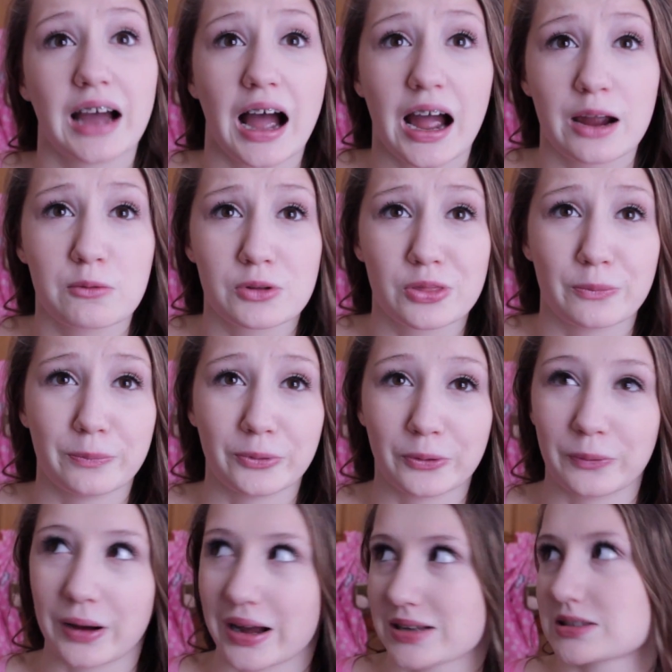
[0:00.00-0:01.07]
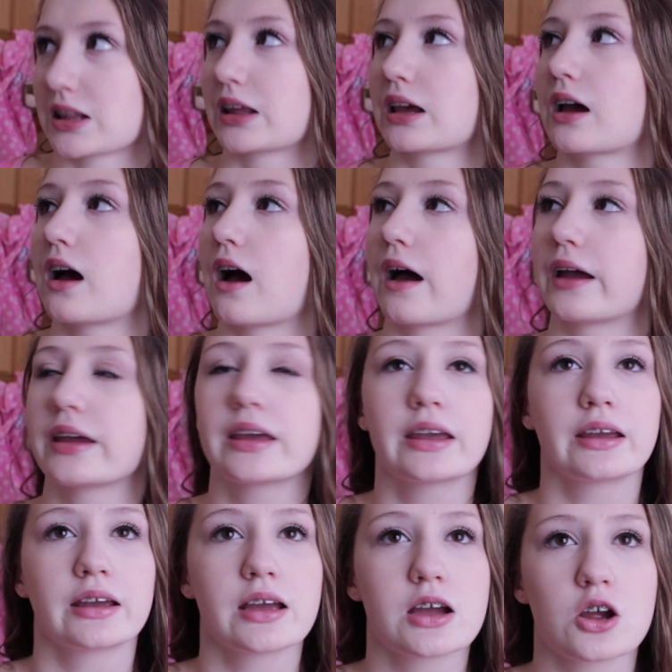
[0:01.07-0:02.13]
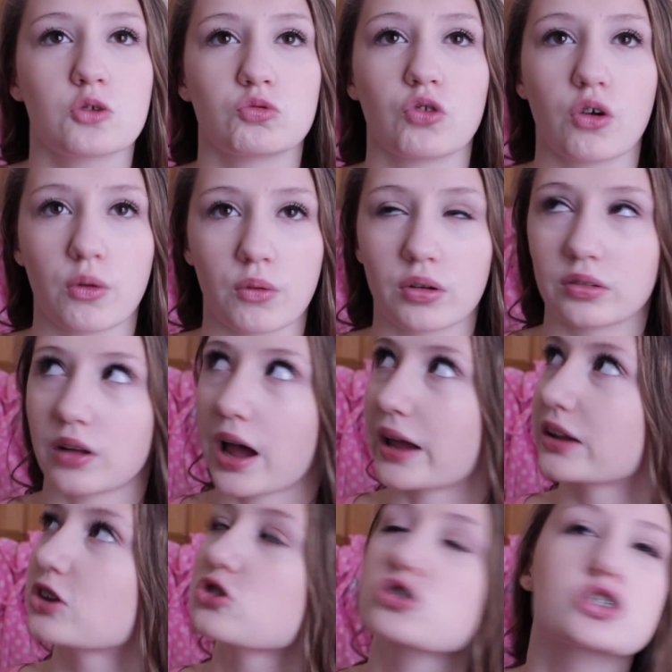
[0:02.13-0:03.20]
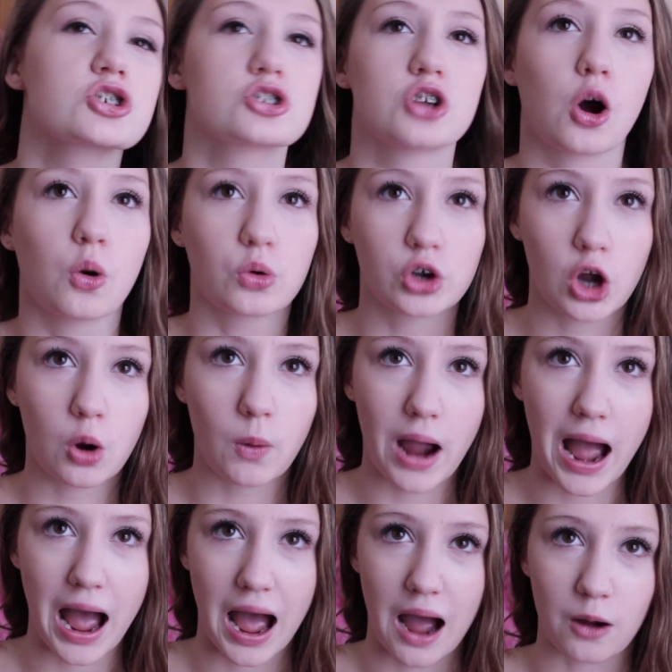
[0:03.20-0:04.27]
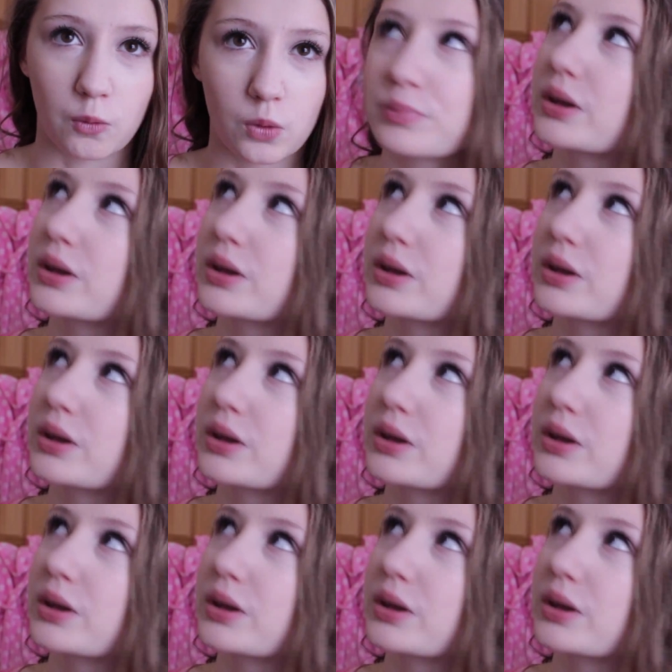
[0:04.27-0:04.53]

guy with the blue eyes, like I just don't know how